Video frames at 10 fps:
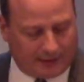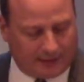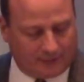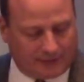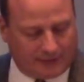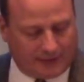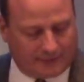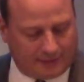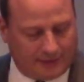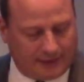I think we still
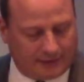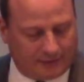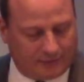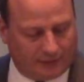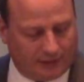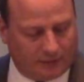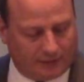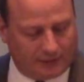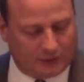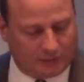have some out there. If we don't,
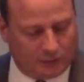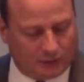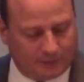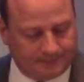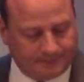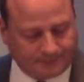we'll get some more.